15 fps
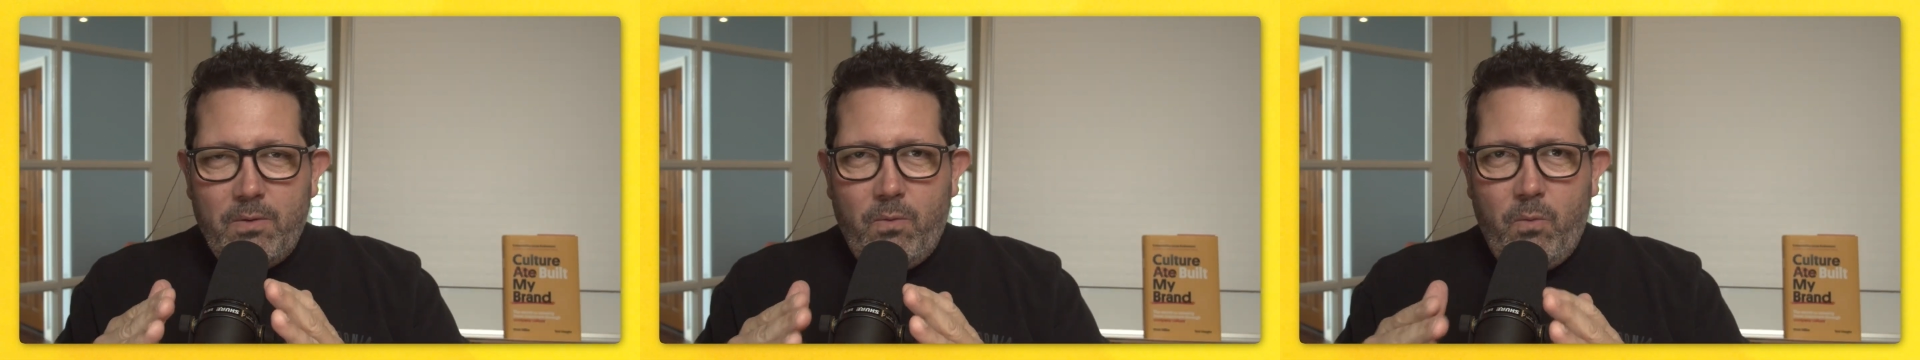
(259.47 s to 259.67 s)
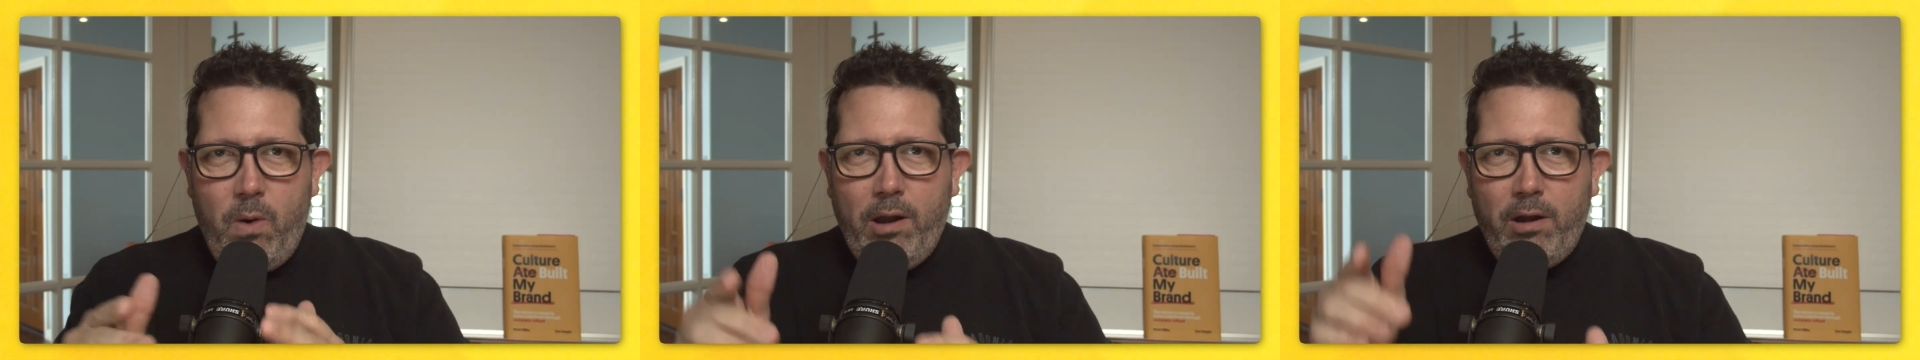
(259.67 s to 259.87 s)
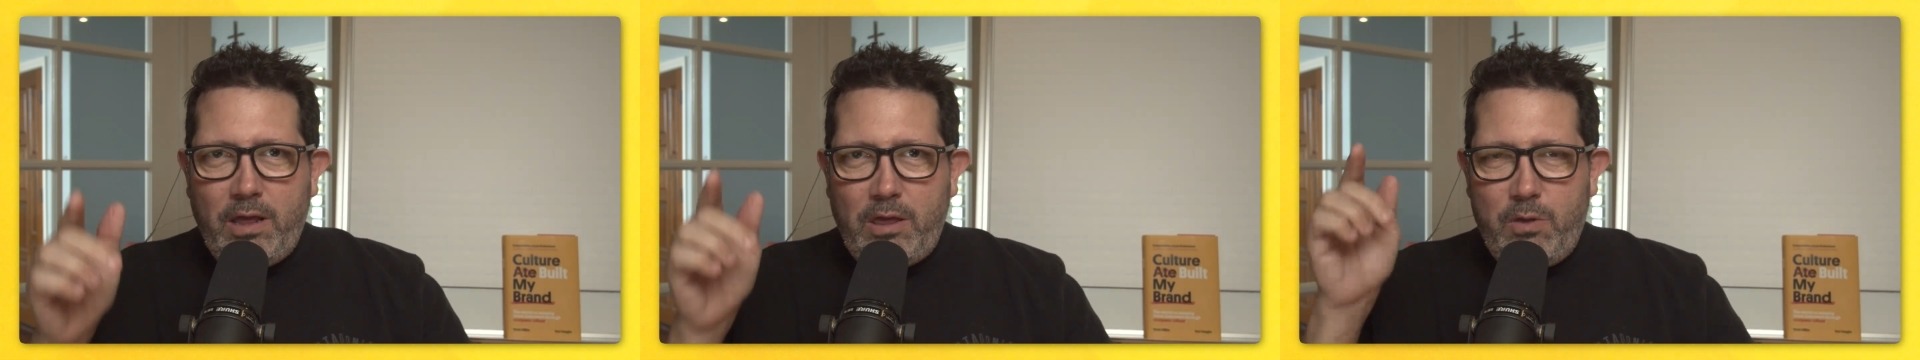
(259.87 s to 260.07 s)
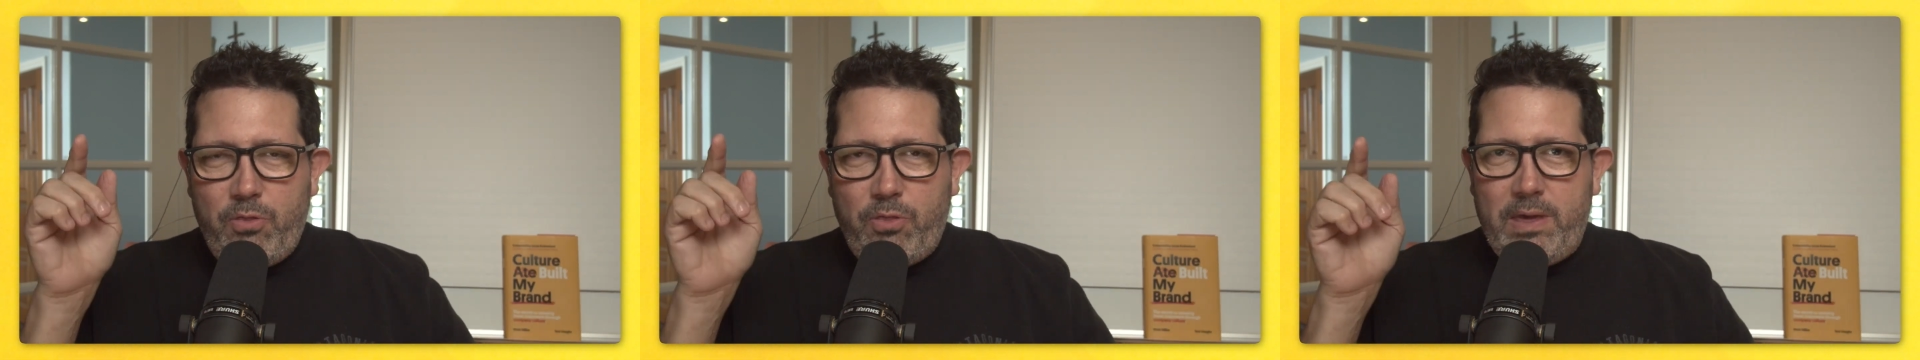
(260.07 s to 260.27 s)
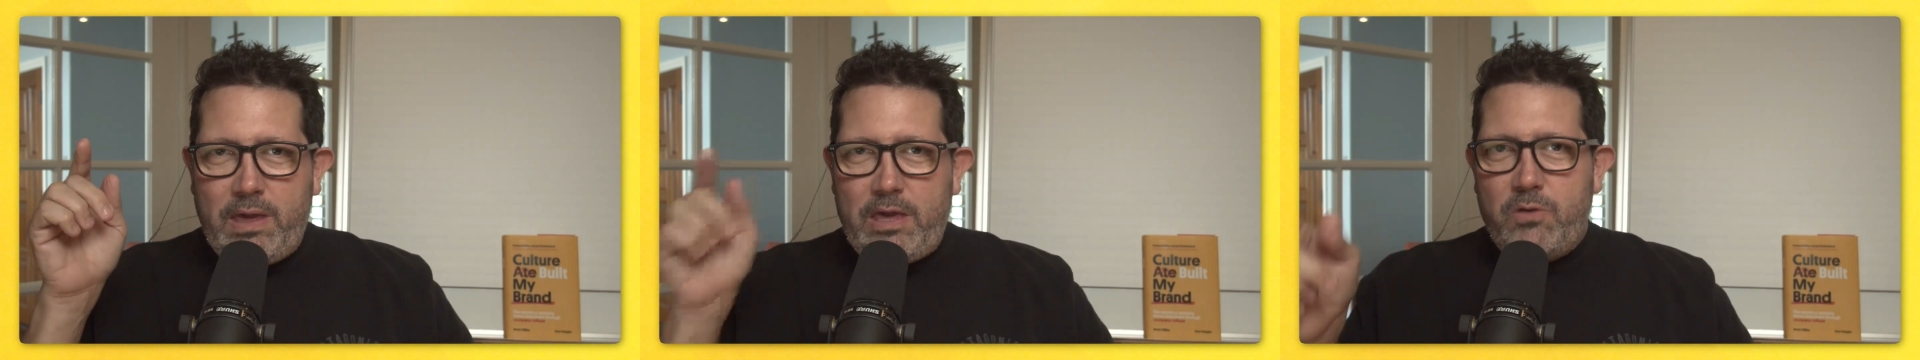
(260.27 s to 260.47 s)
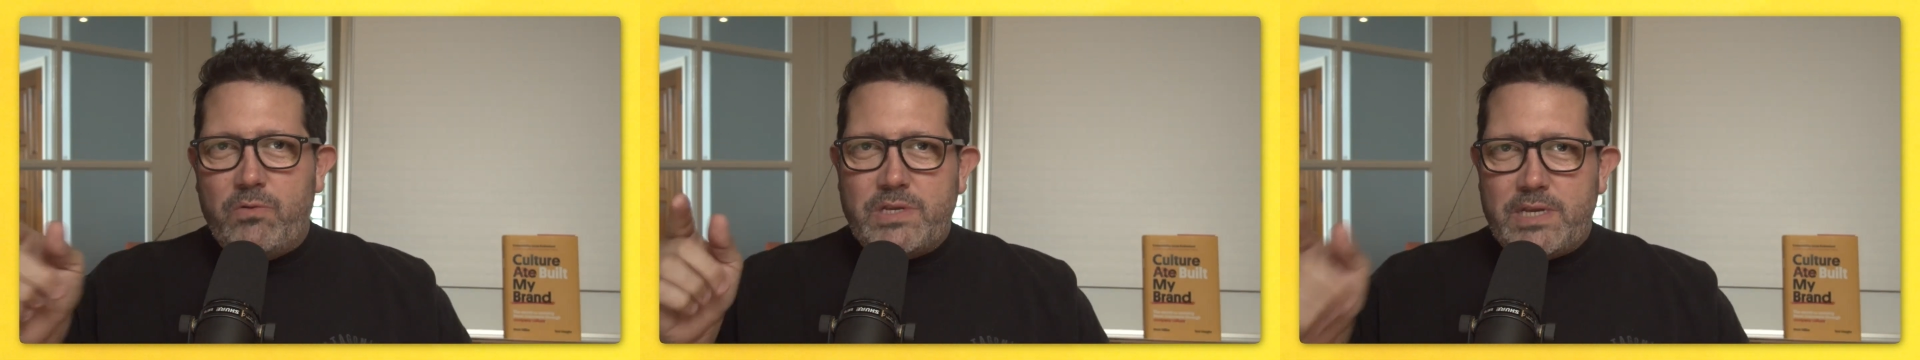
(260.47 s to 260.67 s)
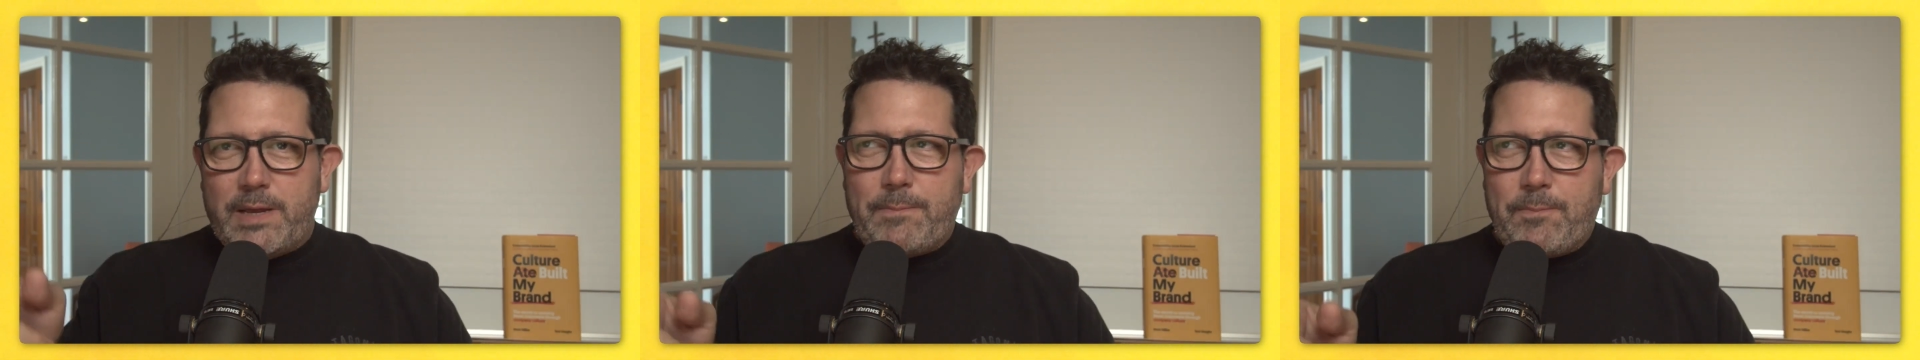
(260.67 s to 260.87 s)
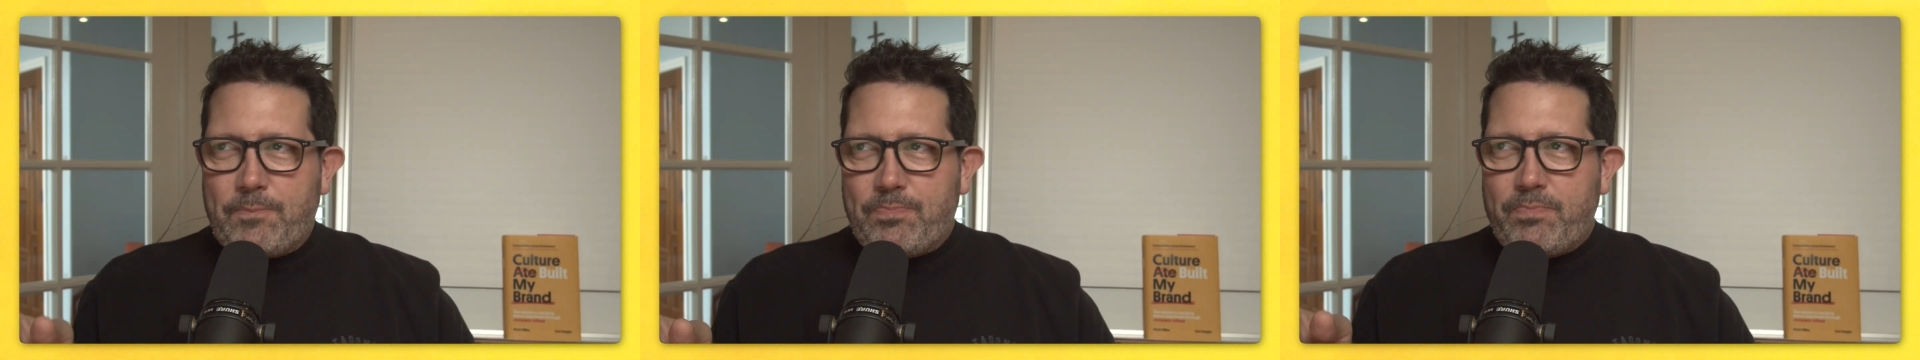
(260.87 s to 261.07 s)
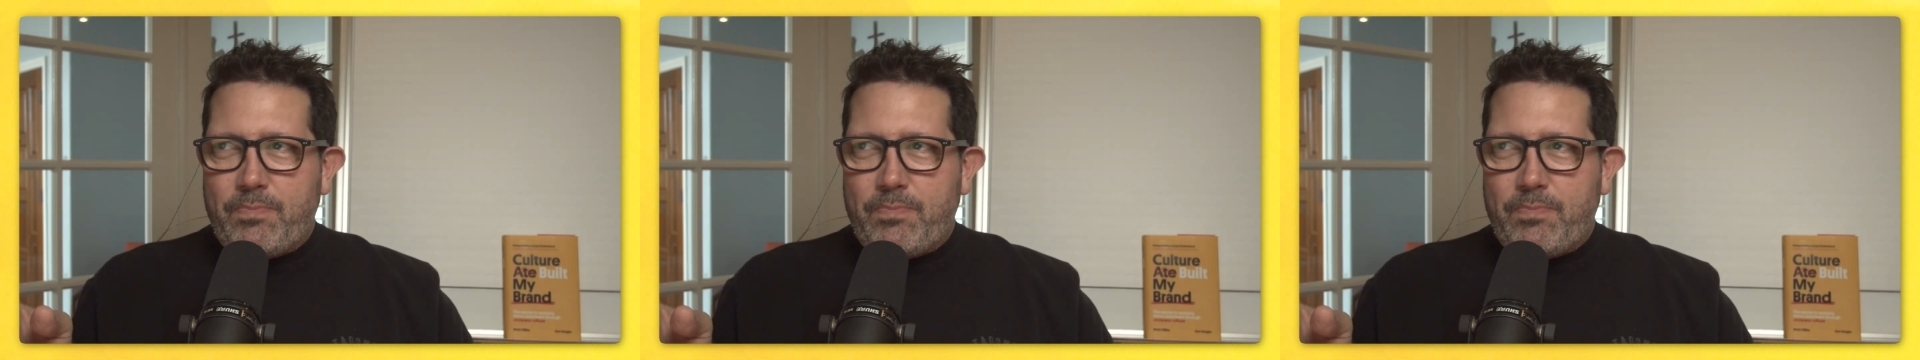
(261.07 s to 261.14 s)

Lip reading: Where do you think you tip?